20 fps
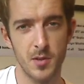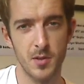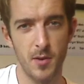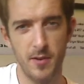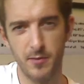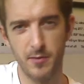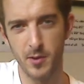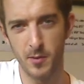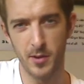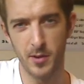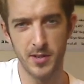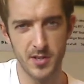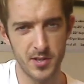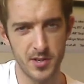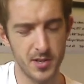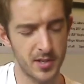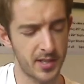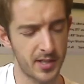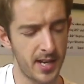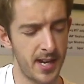So
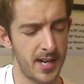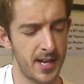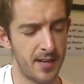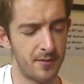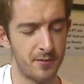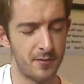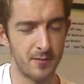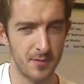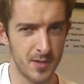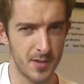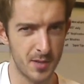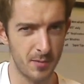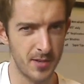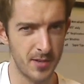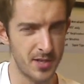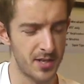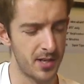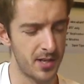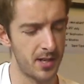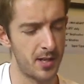everyone's just kind of
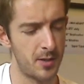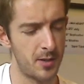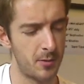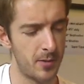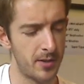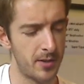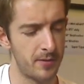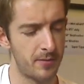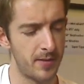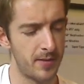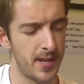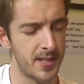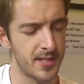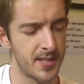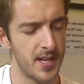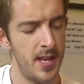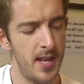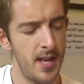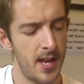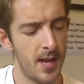switched along one
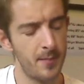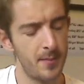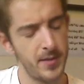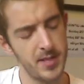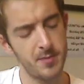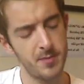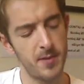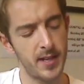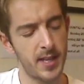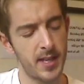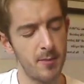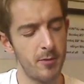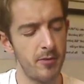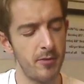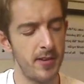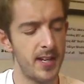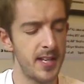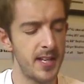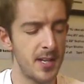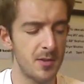fret. And this way can be
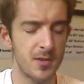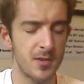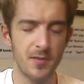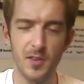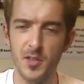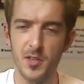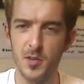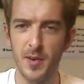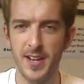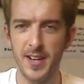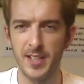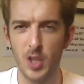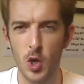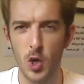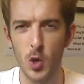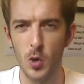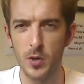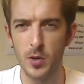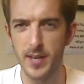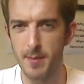really useful to add
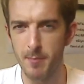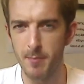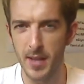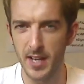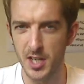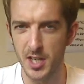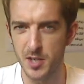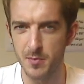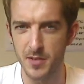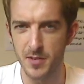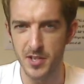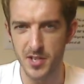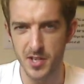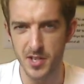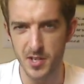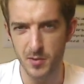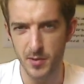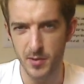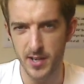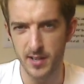chord embellishments
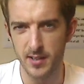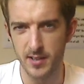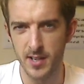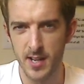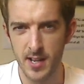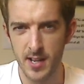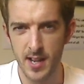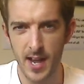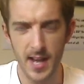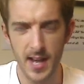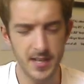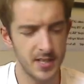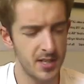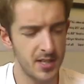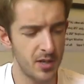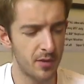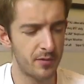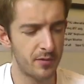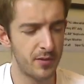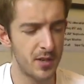as well.
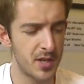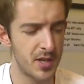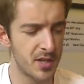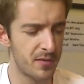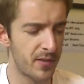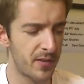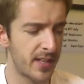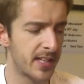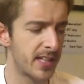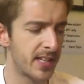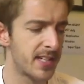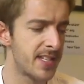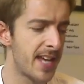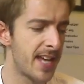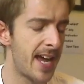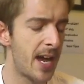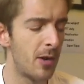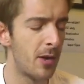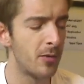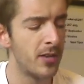Adding your first finger
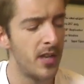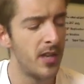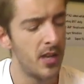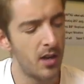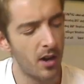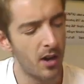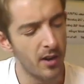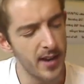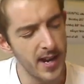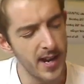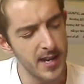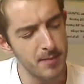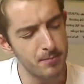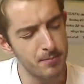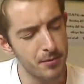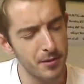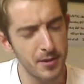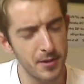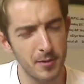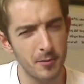down on any
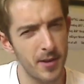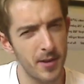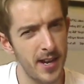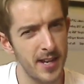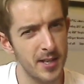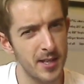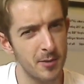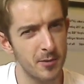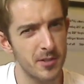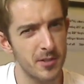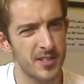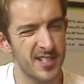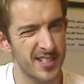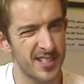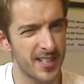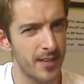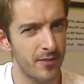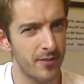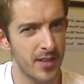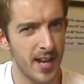point where you would,
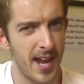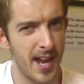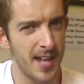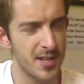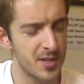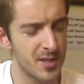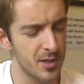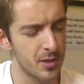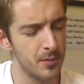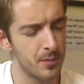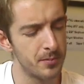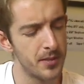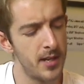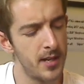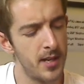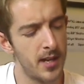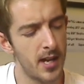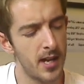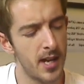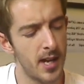just to give you a heads up,
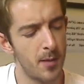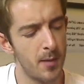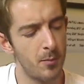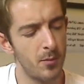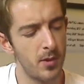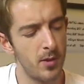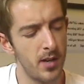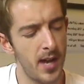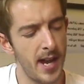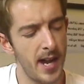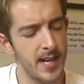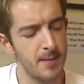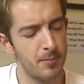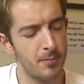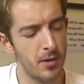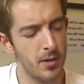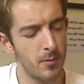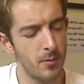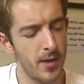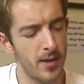um, any
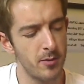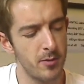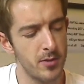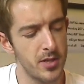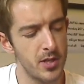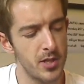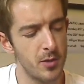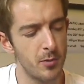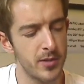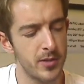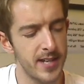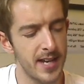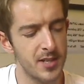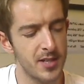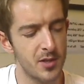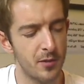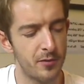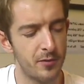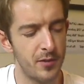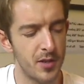point where you would
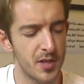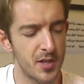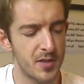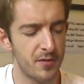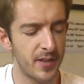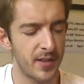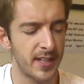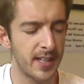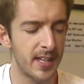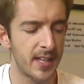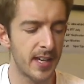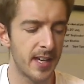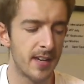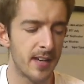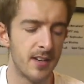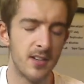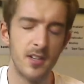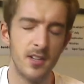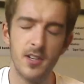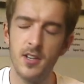add your first
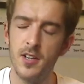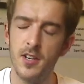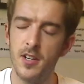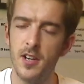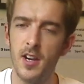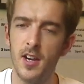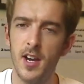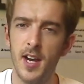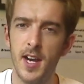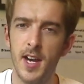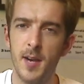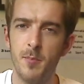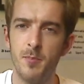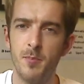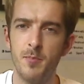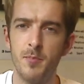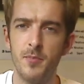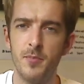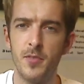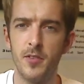finger
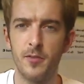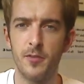um,